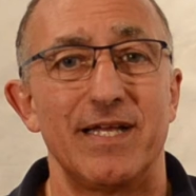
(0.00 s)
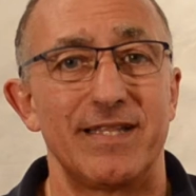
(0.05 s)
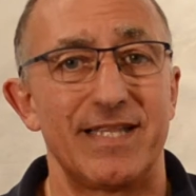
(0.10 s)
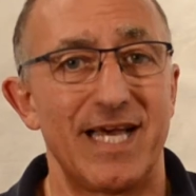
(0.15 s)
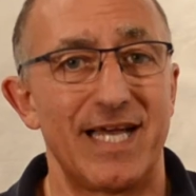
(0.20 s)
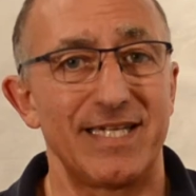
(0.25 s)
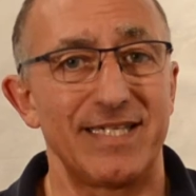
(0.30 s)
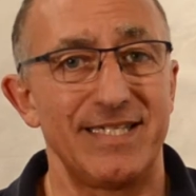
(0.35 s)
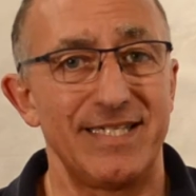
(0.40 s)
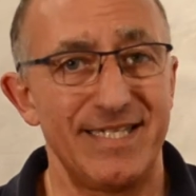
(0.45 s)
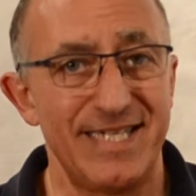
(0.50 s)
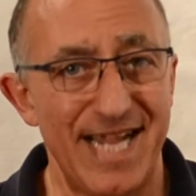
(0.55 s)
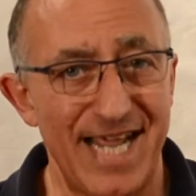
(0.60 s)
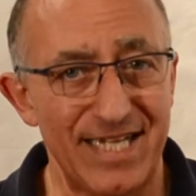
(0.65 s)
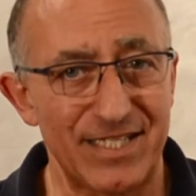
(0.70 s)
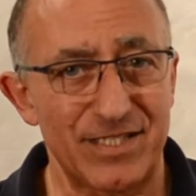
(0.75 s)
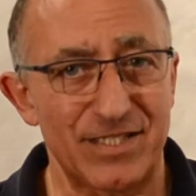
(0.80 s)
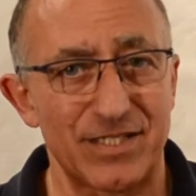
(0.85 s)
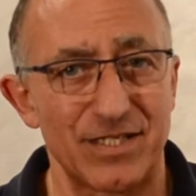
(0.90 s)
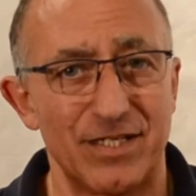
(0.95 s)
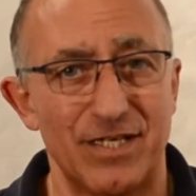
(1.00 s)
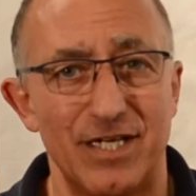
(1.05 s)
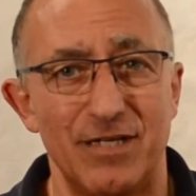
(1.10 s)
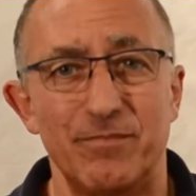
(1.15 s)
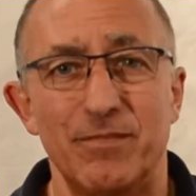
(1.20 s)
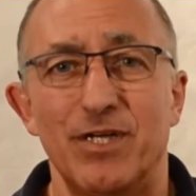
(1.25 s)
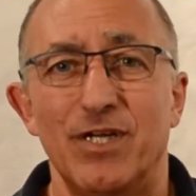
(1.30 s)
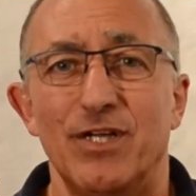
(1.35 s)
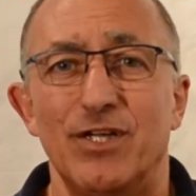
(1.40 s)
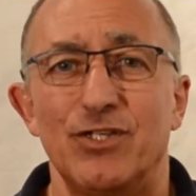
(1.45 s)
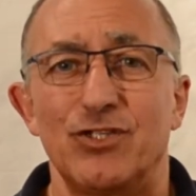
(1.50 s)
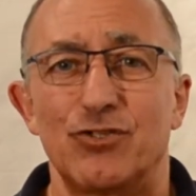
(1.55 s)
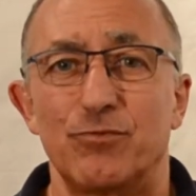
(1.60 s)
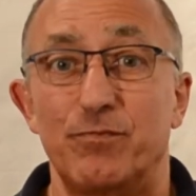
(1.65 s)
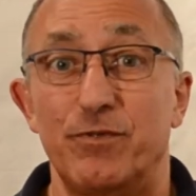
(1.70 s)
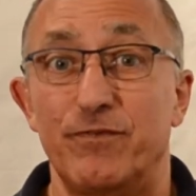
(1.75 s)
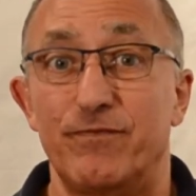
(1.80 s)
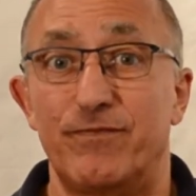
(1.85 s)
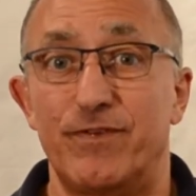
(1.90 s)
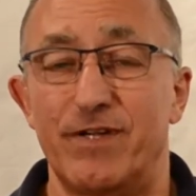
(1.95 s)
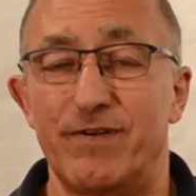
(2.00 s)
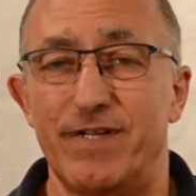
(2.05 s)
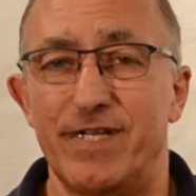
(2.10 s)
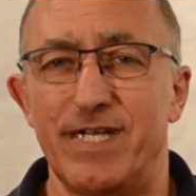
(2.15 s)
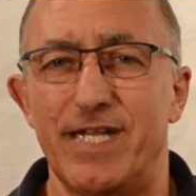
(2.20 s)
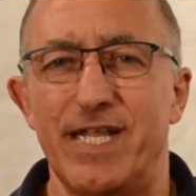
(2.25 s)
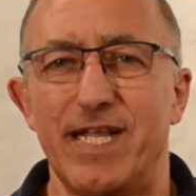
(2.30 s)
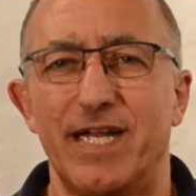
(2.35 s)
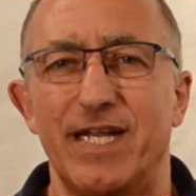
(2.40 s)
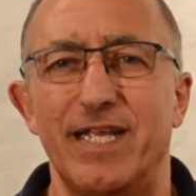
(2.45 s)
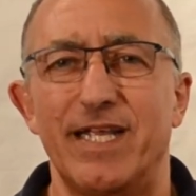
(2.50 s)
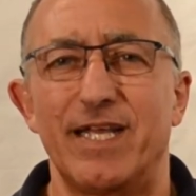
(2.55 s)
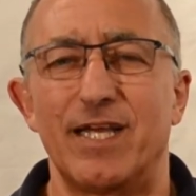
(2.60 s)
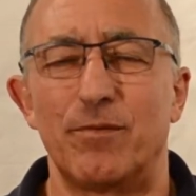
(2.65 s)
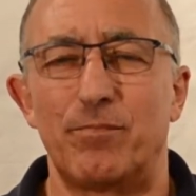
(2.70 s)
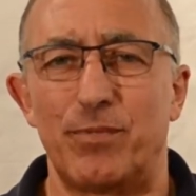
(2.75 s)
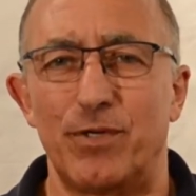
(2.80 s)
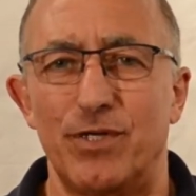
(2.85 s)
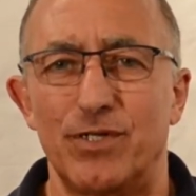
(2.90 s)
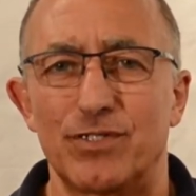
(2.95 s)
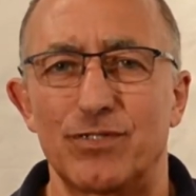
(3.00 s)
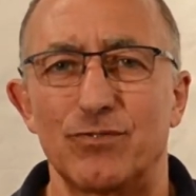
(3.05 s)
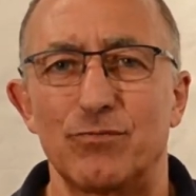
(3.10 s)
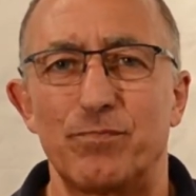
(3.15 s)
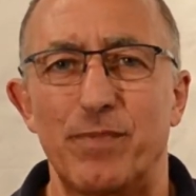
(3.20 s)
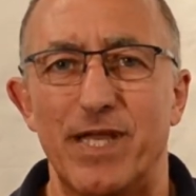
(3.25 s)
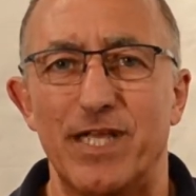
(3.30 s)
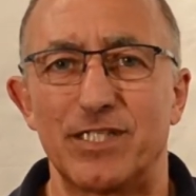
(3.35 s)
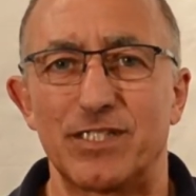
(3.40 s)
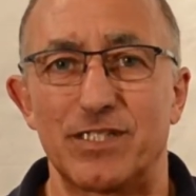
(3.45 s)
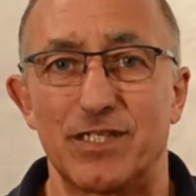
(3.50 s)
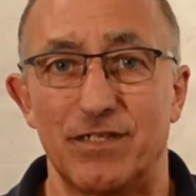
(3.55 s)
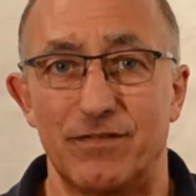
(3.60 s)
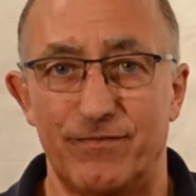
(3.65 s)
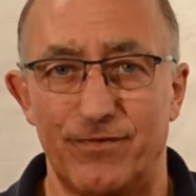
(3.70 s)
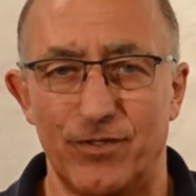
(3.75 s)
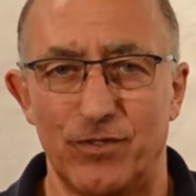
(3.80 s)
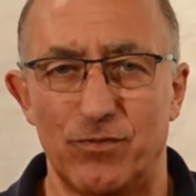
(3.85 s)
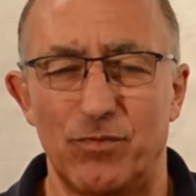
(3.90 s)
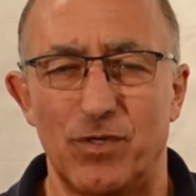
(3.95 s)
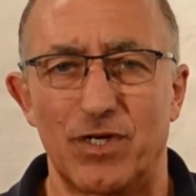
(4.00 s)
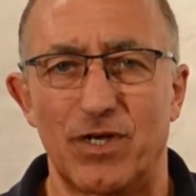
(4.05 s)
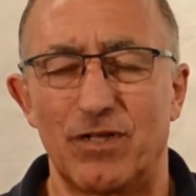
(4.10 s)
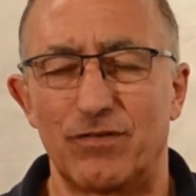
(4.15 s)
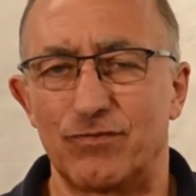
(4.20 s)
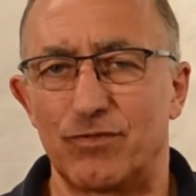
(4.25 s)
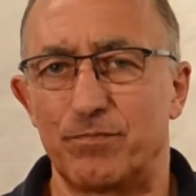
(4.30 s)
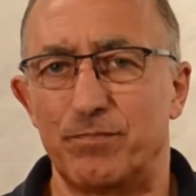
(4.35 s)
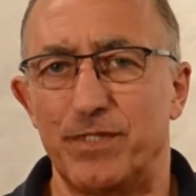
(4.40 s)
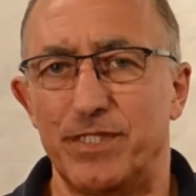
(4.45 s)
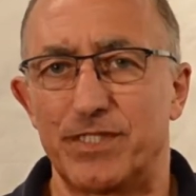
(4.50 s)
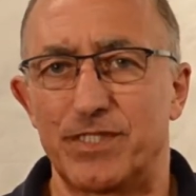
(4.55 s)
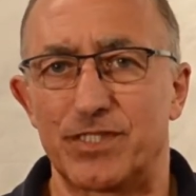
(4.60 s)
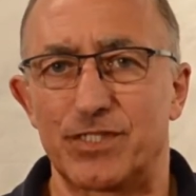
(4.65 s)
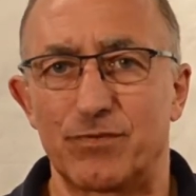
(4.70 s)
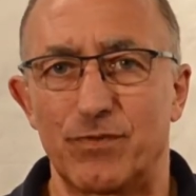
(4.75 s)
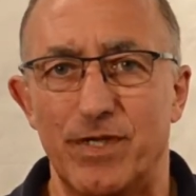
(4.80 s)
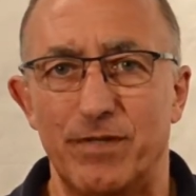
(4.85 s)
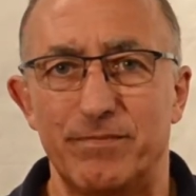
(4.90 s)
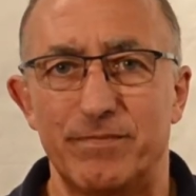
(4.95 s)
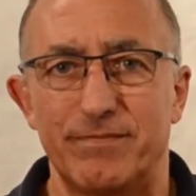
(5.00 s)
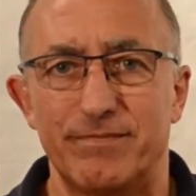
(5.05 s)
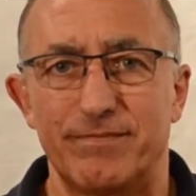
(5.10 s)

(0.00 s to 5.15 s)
That net time should be very nearly a personal best for your 100 metre swim.